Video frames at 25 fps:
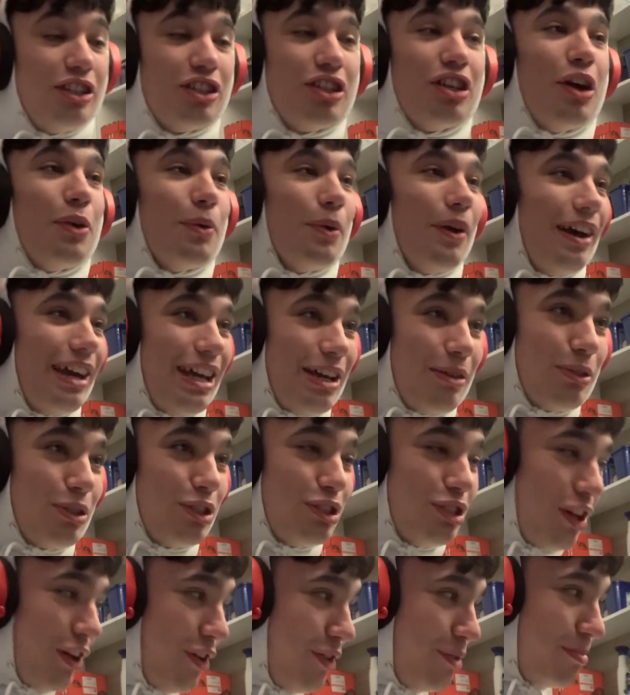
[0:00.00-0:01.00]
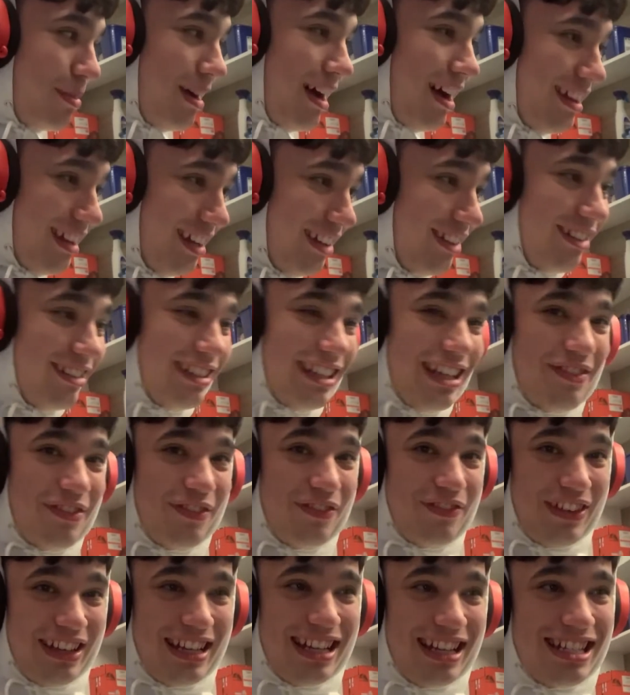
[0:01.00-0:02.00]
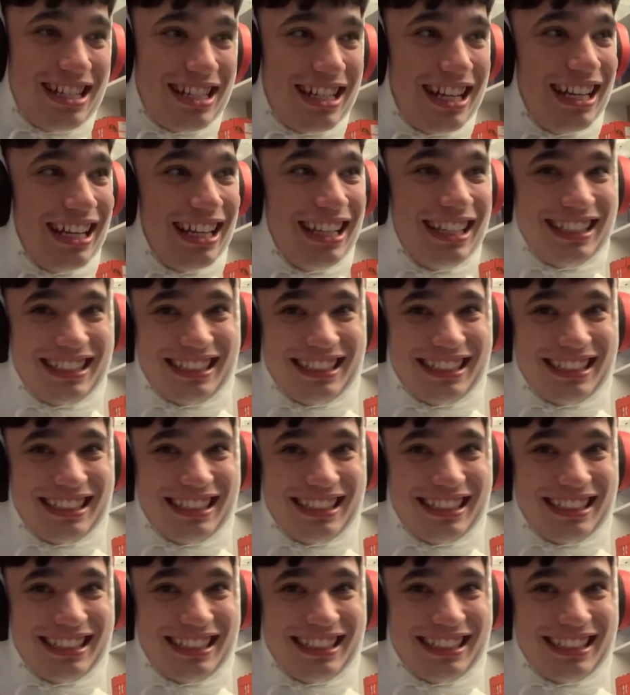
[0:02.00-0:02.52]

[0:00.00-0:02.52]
Do you know what? It was so bad I couldn't even finish it.